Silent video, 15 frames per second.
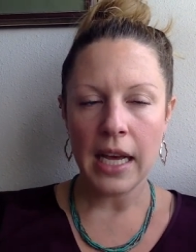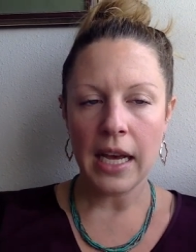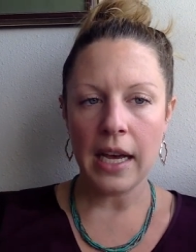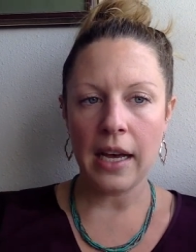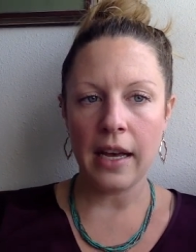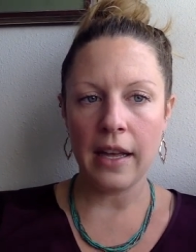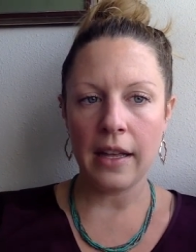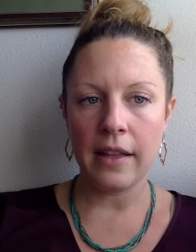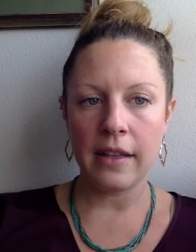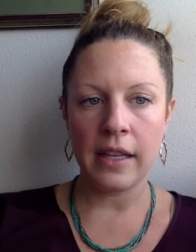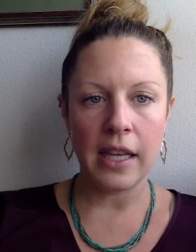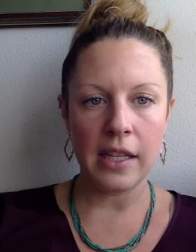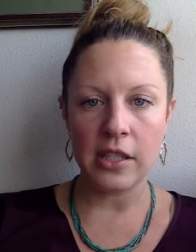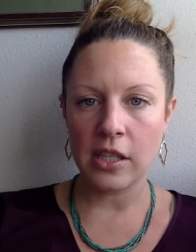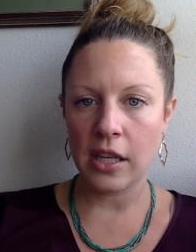Uh,
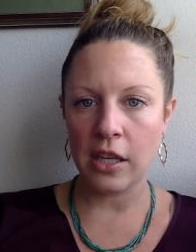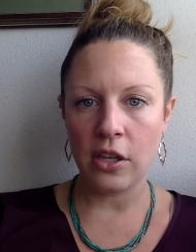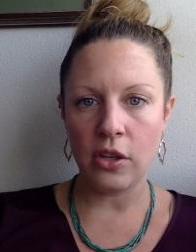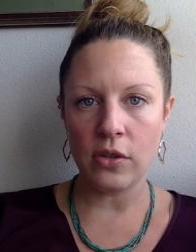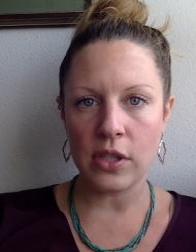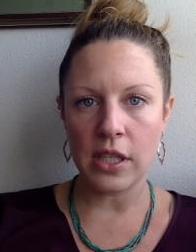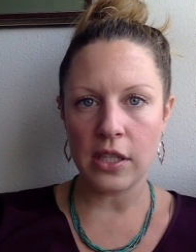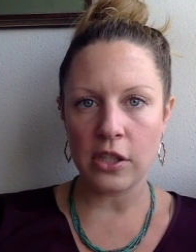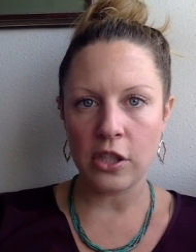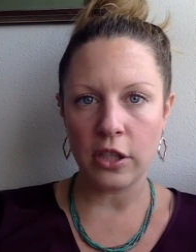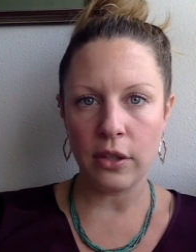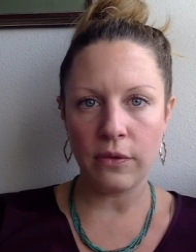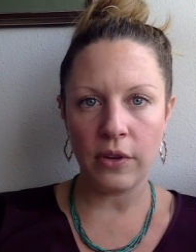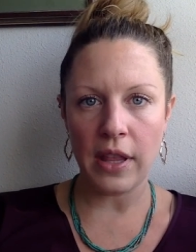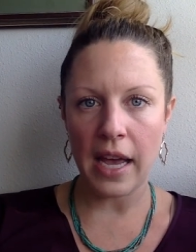kids can use this
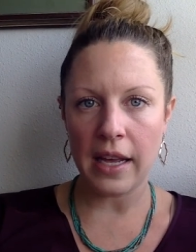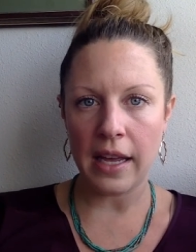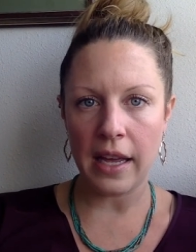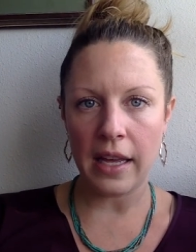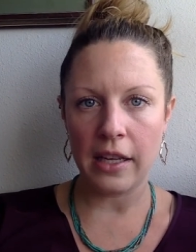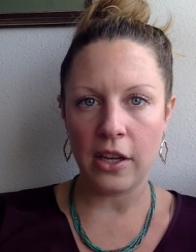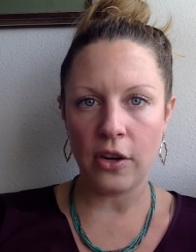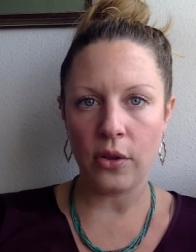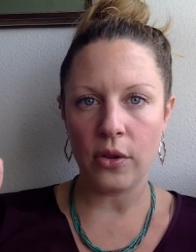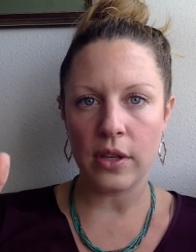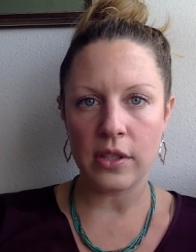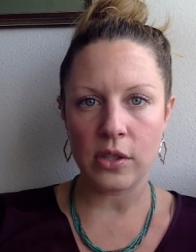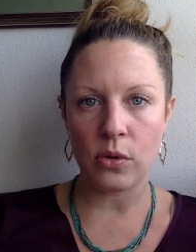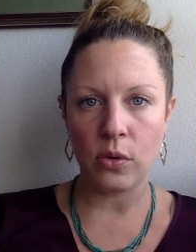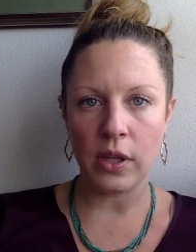too for that, you know,
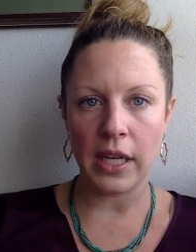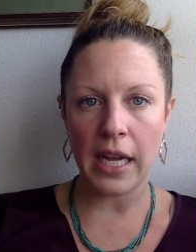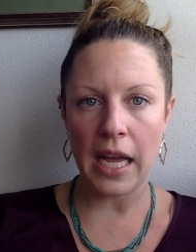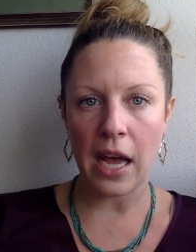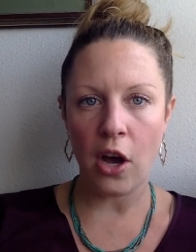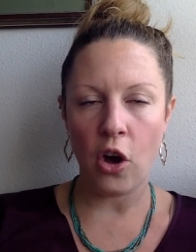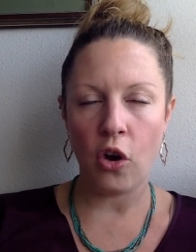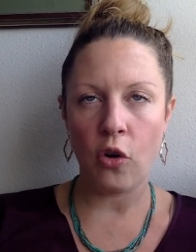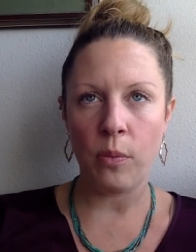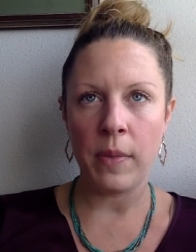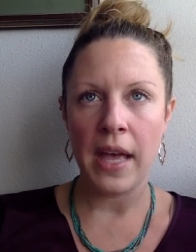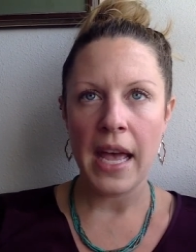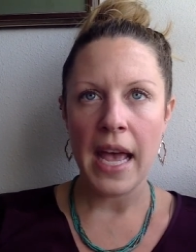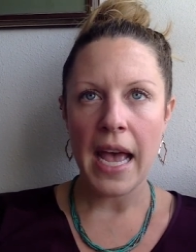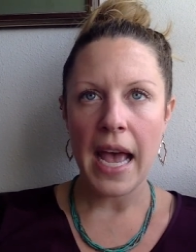the schooling at home.
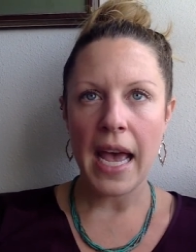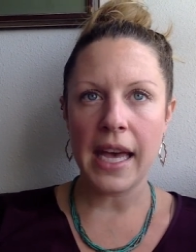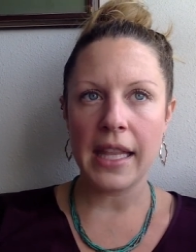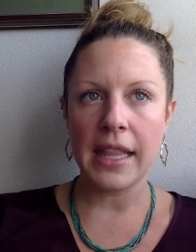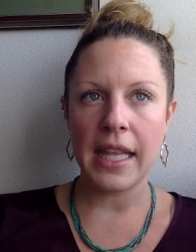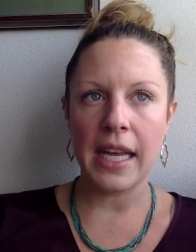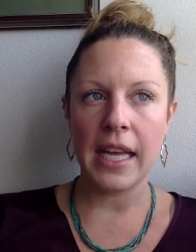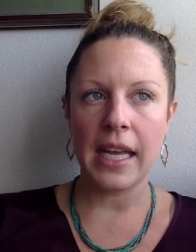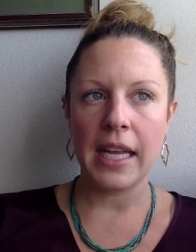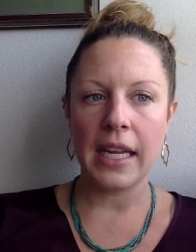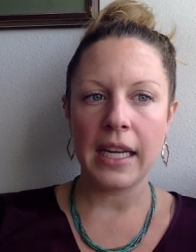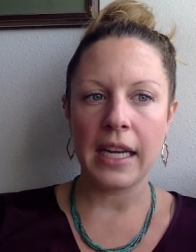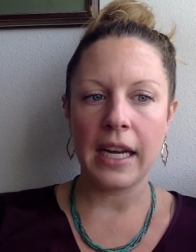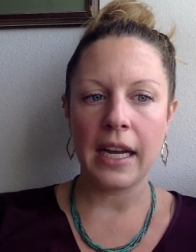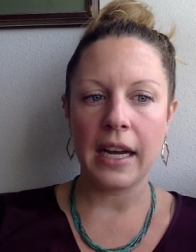And
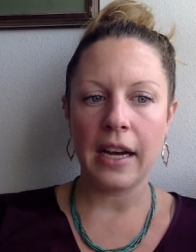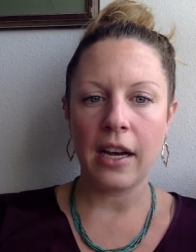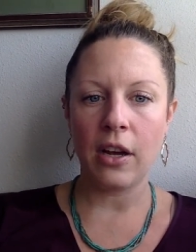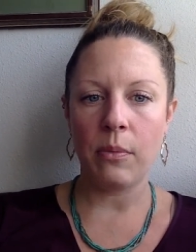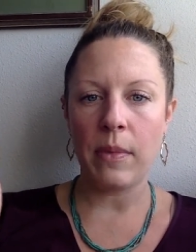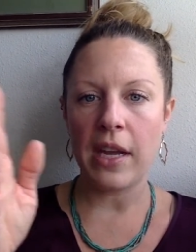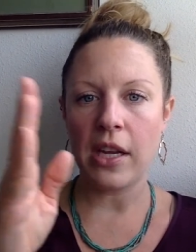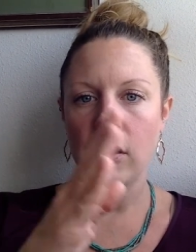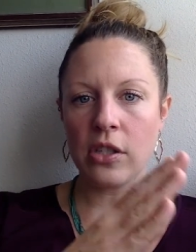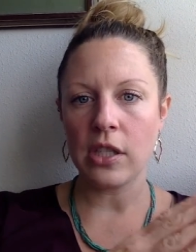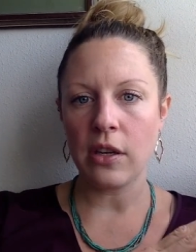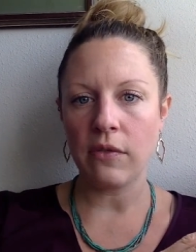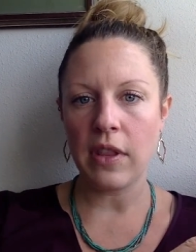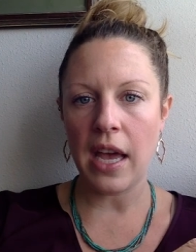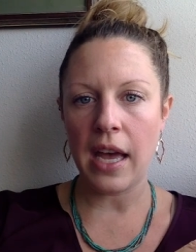then uh, make
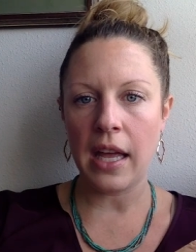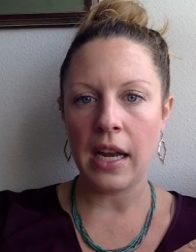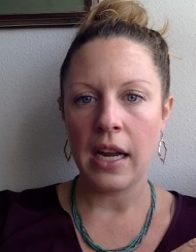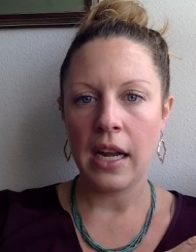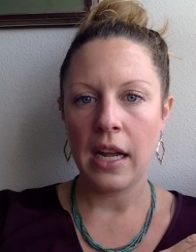yourself that